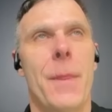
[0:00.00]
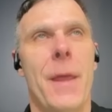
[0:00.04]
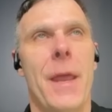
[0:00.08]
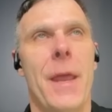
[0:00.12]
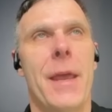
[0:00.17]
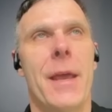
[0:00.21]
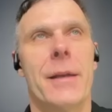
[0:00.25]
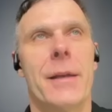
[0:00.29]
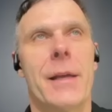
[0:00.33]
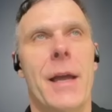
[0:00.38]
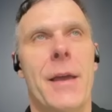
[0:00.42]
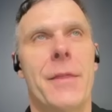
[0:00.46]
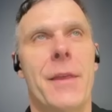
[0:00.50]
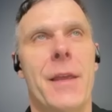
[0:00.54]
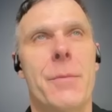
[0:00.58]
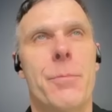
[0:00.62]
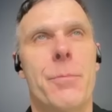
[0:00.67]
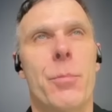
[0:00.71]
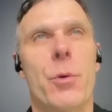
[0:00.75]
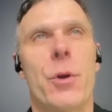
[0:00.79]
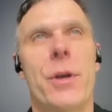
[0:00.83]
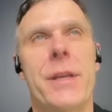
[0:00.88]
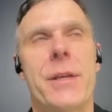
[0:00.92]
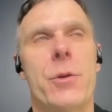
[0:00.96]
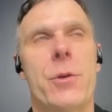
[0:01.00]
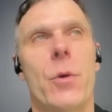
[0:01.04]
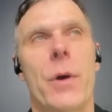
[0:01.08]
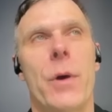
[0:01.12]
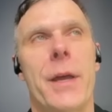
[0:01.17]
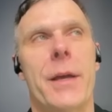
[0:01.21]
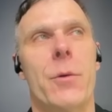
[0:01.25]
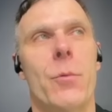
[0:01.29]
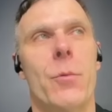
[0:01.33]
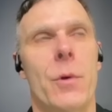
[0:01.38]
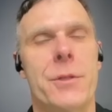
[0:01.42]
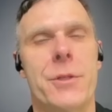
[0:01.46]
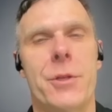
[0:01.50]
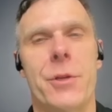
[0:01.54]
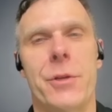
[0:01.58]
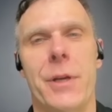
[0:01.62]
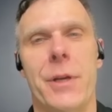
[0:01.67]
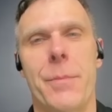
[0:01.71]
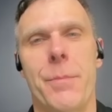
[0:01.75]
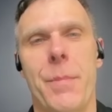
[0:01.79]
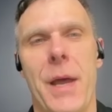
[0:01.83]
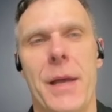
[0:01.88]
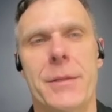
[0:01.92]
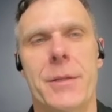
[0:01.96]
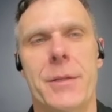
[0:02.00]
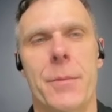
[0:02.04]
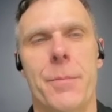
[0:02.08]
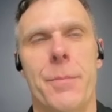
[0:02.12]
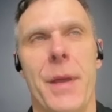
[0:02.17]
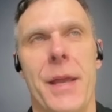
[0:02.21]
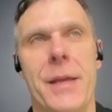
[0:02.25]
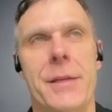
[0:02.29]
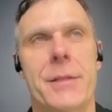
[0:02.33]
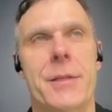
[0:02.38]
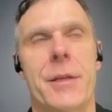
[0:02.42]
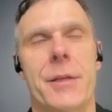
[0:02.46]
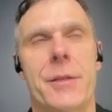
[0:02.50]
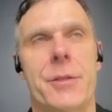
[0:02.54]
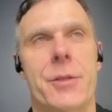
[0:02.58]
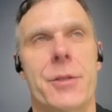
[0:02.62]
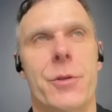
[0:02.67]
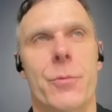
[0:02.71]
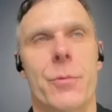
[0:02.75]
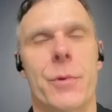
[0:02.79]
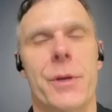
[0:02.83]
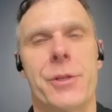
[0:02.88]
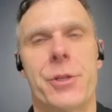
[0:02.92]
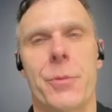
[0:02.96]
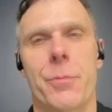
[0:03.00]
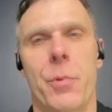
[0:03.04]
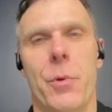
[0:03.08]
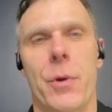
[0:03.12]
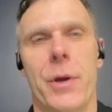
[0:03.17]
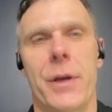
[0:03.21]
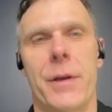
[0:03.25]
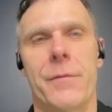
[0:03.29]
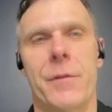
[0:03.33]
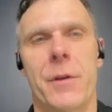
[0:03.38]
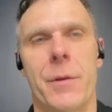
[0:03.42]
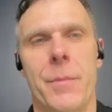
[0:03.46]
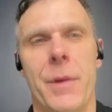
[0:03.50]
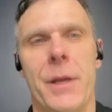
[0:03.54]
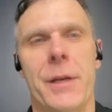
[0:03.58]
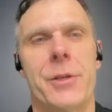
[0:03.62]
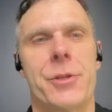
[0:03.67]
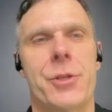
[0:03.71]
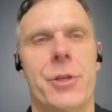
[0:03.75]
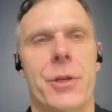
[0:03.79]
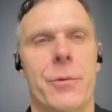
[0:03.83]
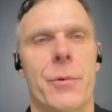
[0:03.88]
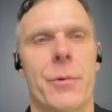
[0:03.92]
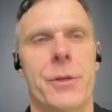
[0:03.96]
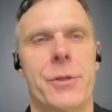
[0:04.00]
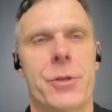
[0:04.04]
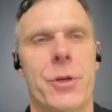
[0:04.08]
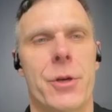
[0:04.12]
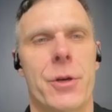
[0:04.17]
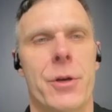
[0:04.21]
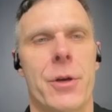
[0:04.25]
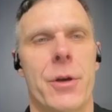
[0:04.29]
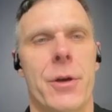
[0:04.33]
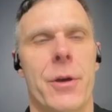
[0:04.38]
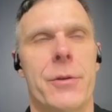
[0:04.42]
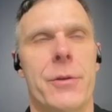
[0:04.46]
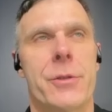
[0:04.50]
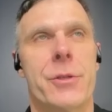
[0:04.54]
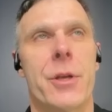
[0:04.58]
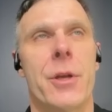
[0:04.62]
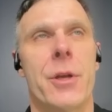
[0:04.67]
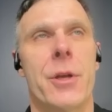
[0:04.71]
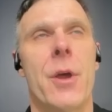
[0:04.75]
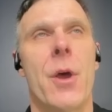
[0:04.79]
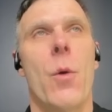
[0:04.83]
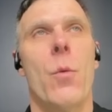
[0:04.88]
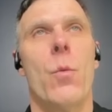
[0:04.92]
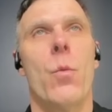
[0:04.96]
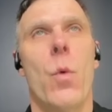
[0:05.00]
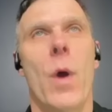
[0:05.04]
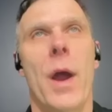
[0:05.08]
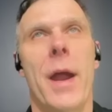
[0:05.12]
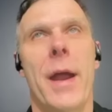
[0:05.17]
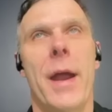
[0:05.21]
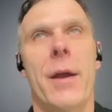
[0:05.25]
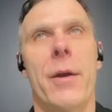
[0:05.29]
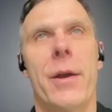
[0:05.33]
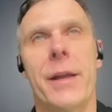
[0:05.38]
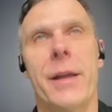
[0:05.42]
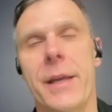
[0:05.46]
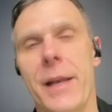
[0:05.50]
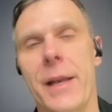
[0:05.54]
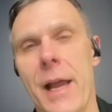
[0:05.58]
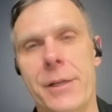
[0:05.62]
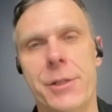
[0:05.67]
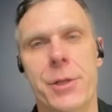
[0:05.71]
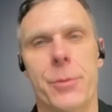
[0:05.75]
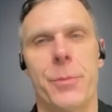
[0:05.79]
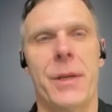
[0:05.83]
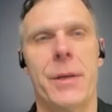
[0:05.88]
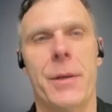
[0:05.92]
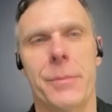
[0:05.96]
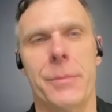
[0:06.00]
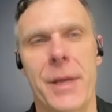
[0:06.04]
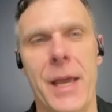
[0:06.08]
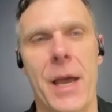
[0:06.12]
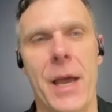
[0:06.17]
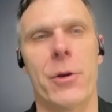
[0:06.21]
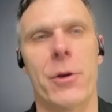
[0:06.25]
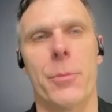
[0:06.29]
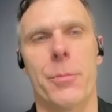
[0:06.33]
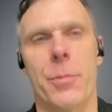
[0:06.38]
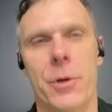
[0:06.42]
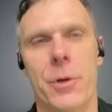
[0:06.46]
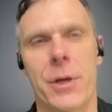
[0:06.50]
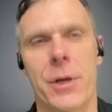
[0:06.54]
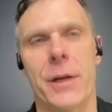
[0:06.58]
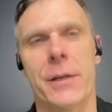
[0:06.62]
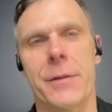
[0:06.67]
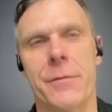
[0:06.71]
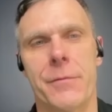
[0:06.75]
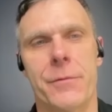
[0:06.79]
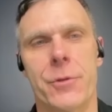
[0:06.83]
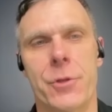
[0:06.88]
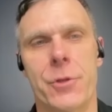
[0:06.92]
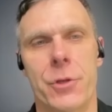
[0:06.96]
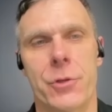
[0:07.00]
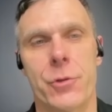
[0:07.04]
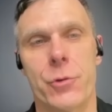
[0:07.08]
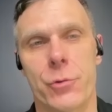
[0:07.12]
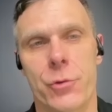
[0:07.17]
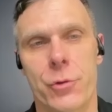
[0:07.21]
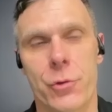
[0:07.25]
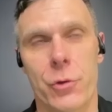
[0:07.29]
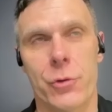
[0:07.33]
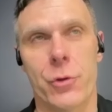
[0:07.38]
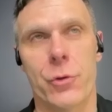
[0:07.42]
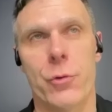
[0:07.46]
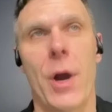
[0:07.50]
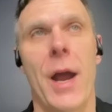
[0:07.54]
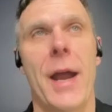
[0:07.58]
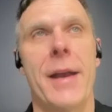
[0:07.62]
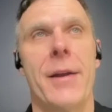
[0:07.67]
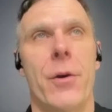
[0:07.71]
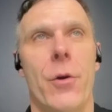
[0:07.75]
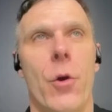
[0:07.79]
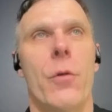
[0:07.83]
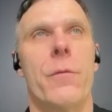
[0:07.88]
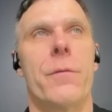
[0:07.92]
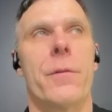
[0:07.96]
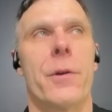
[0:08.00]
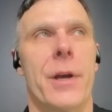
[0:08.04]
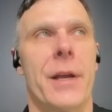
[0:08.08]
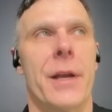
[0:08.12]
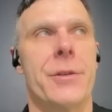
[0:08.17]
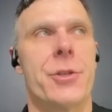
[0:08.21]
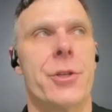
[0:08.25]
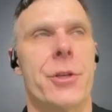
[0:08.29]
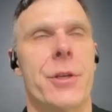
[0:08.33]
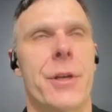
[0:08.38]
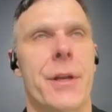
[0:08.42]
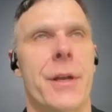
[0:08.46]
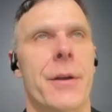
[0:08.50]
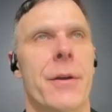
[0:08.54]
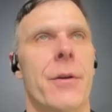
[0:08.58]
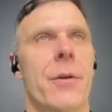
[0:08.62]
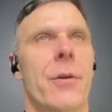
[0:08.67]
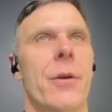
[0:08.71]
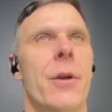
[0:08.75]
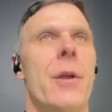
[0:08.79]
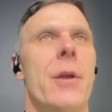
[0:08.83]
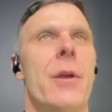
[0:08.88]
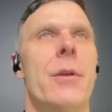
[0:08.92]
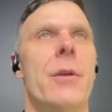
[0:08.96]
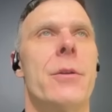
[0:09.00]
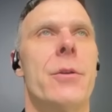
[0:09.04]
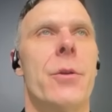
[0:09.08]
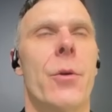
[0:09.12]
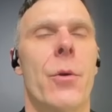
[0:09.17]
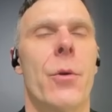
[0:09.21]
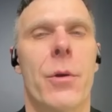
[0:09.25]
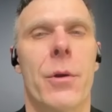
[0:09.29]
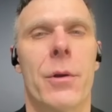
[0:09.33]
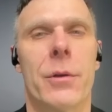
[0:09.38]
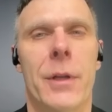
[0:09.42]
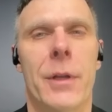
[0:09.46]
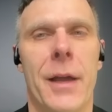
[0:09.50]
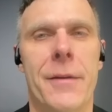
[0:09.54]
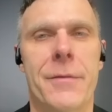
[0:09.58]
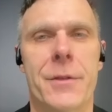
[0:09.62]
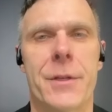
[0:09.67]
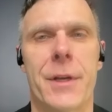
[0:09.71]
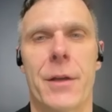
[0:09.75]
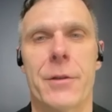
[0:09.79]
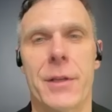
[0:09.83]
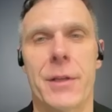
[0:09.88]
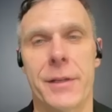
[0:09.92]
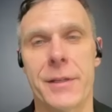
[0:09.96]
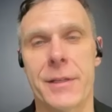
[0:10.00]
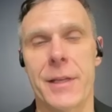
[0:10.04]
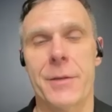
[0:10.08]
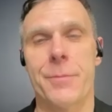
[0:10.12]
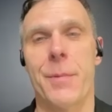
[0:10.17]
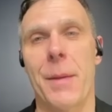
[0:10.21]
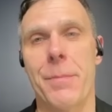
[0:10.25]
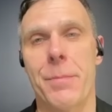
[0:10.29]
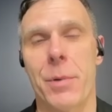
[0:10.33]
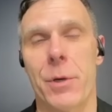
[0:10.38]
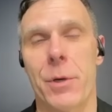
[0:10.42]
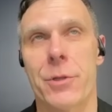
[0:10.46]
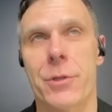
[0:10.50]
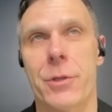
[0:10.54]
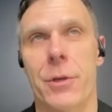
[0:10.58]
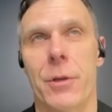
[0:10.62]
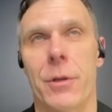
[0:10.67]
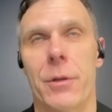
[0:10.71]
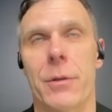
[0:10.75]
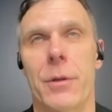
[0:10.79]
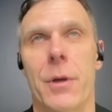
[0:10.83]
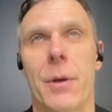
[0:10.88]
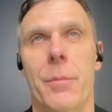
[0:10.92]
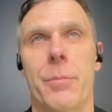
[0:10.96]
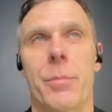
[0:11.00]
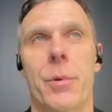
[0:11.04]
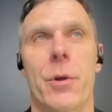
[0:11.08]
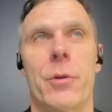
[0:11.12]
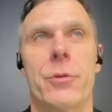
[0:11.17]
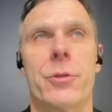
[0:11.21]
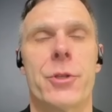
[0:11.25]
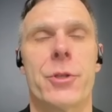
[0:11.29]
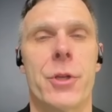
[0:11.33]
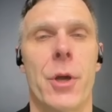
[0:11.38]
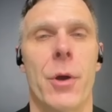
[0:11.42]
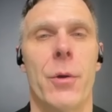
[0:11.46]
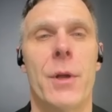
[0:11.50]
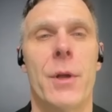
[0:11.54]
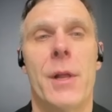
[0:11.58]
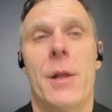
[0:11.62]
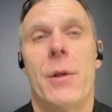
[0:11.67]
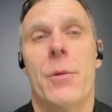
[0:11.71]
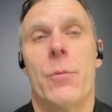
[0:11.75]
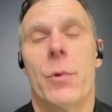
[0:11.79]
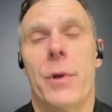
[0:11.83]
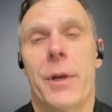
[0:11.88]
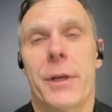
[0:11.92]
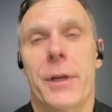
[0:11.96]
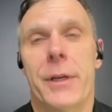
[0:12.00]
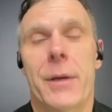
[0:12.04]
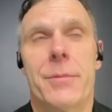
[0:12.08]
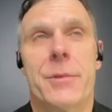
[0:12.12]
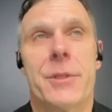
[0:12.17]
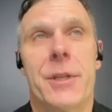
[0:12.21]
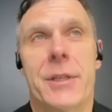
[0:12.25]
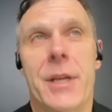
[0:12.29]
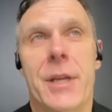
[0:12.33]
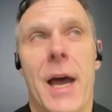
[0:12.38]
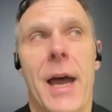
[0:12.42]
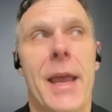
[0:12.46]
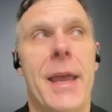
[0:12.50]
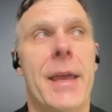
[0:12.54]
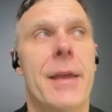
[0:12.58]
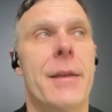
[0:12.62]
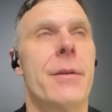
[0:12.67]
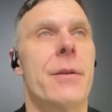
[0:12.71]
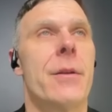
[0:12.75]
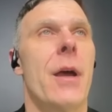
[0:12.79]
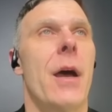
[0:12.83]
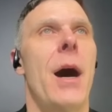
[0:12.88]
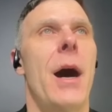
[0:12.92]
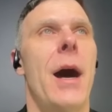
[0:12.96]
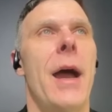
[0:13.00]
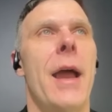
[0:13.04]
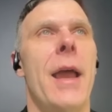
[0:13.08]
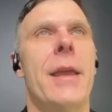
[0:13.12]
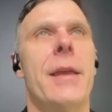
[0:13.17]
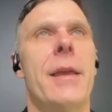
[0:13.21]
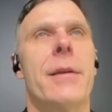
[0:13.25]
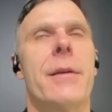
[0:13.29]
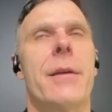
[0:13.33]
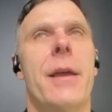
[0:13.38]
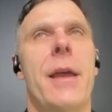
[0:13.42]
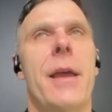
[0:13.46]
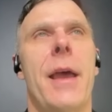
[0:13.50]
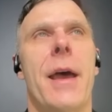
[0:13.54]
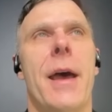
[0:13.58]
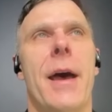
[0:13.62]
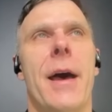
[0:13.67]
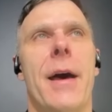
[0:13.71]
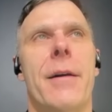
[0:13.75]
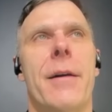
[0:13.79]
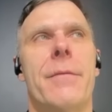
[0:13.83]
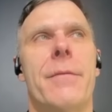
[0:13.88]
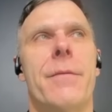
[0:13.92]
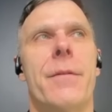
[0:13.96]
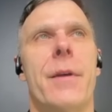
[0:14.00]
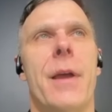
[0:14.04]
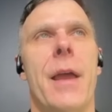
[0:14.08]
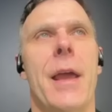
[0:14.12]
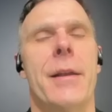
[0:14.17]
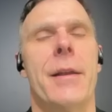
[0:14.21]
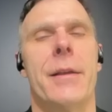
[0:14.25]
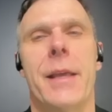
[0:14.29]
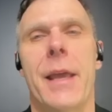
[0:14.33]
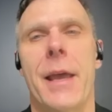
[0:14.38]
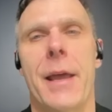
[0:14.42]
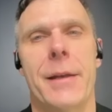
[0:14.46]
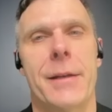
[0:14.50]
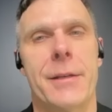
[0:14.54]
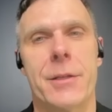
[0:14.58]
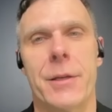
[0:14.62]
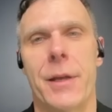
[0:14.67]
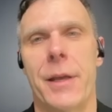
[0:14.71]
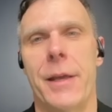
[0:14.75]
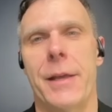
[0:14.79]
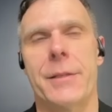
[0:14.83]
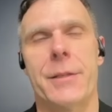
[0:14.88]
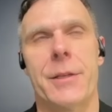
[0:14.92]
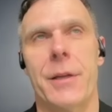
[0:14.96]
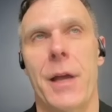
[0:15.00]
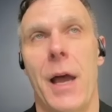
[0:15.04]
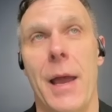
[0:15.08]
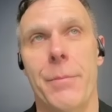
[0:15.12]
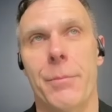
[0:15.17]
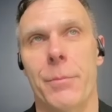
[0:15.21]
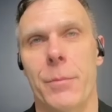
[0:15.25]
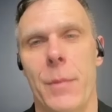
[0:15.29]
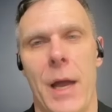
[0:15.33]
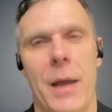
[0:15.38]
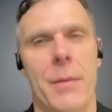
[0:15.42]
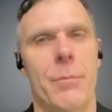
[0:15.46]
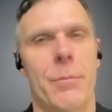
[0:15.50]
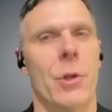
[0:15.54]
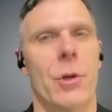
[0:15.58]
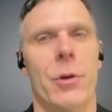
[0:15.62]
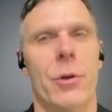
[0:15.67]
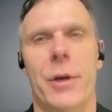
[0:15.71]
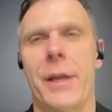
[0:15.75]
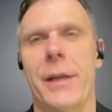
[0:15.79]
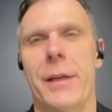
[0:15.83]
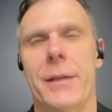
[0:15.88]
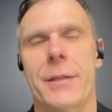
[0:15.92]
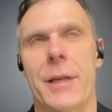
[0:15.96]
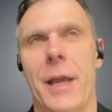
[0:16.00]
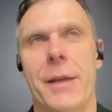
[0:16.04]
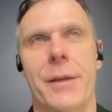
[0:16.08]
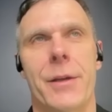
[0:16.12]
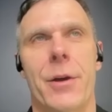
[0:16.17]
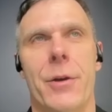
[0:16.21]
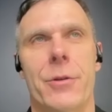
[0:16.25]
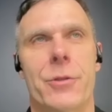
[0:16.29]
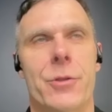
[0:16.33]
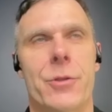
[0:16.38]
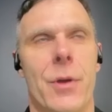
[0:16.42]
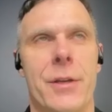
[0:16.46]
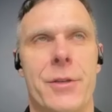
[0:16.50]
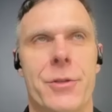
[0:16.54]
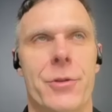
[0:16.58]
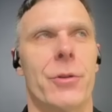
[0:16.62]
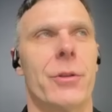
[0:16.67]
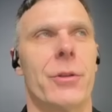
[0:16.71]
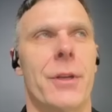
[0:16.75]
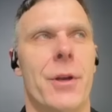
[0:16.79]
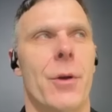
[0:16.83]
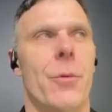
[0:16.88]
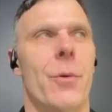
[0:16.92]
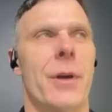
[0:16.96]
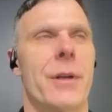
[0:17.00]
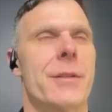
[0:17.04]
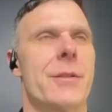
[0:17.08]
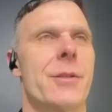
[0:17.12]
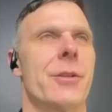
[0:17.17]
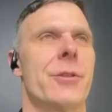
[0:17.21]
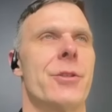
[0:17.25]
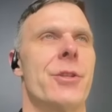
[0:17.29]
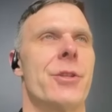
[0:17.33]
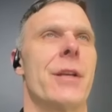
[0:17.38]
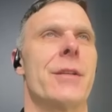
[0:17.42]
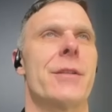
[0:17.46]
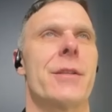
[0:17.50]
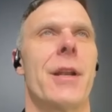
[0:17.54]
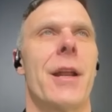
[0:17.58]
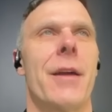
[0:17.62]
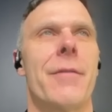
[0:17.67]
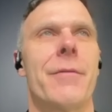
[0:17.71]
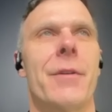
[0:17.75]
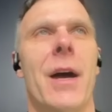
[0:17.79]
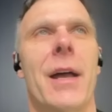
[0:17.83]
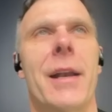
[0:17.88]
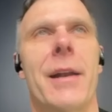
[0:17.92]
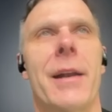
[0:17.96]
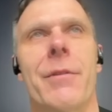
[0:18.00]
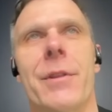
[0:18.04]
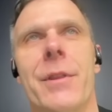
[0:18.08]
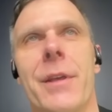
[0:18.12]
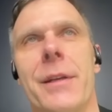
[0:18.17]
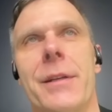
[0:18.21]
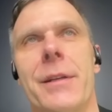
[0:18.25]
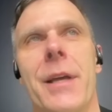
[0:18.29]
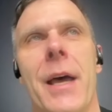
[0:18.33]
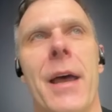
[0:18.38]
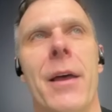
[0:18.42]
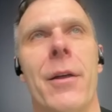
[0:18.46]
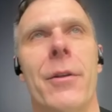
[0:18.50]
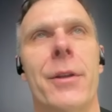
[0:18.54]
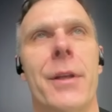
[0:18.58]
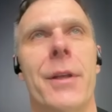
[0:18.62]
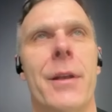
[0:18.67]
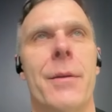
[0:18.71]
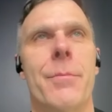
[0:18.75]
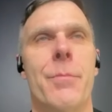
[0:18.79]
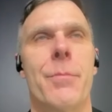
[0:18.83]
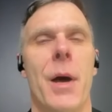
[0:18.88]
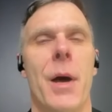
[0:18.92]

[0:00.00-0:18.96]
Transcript: And I think pretty quick, once you get past the basics, you reach a point of diminishing returns where it can actually become counterproductive to try to over-engineer your lifestyle. At least that's my personal approach. So when it comes to diet, I have, and again, I'm learning as I go. So I certainly don't want to suggest that I've got everything dialed in,